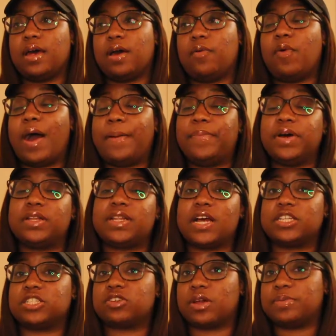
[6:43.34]
well, I put
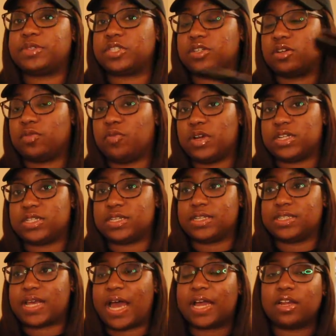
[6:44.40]
that scripture, which
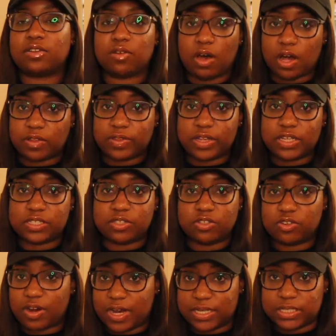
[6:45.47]
is I can do all things
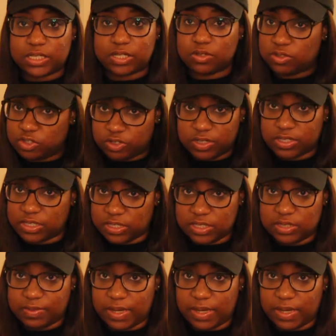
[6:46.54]
through Christ who strengthens